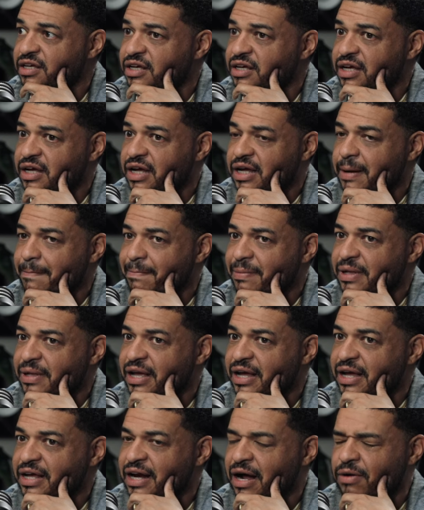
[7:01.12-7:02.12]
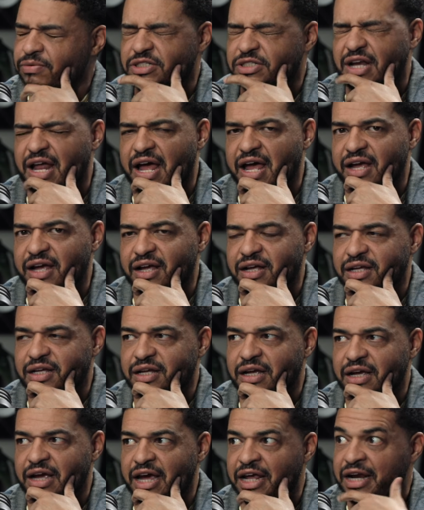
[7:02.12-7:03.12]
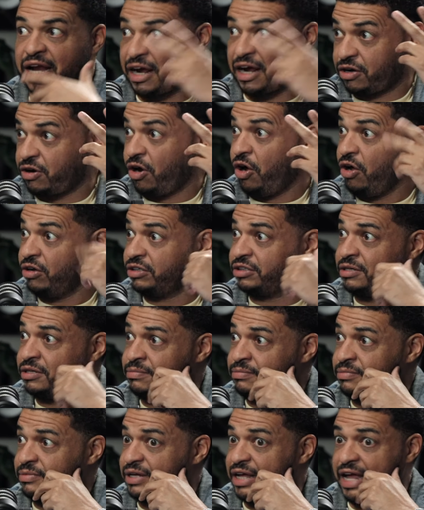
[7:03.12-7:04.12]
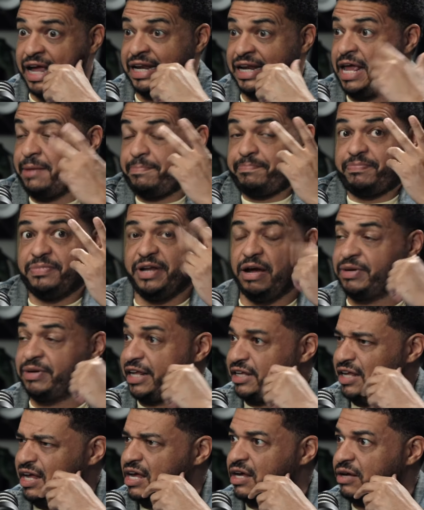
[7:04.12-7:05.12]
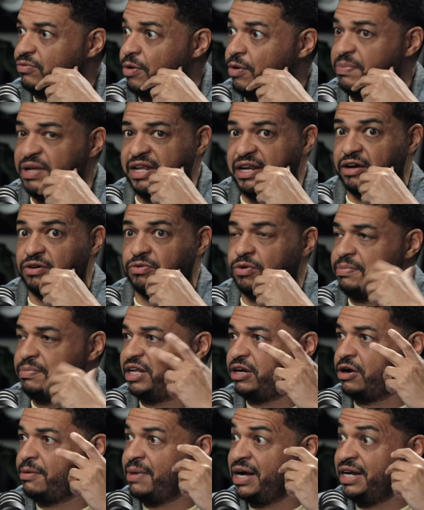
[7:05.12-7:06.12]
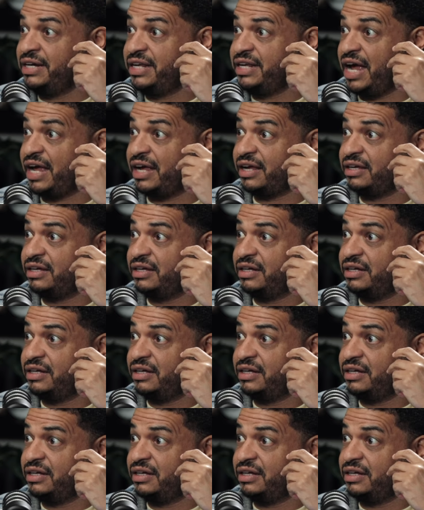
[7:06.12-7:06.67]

Mm. And I was like, and I called them, and they were like, yeah, we'll be there. We'll be there Monday.